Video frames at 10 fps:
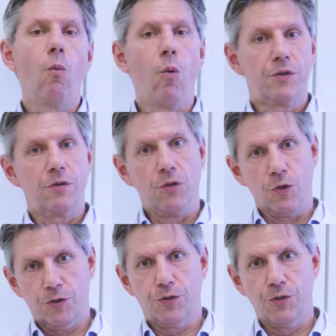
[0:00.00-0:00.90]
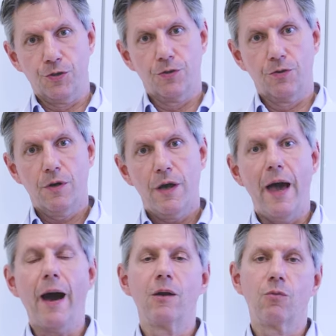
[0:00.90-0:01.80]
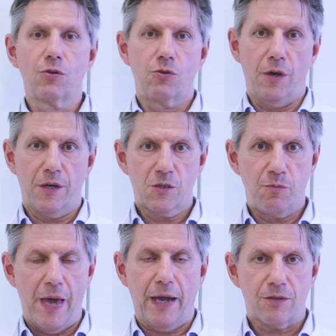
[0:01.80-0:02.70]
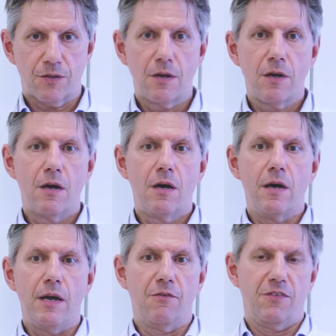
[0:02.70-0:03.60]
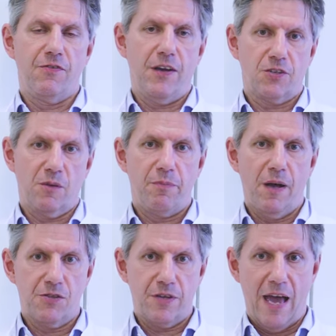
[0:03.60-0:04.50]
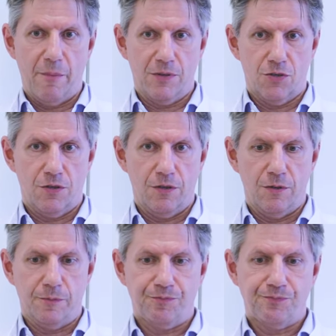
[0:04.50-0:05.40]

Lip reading: what not to do, and what to expect if the facial palsy happens to you.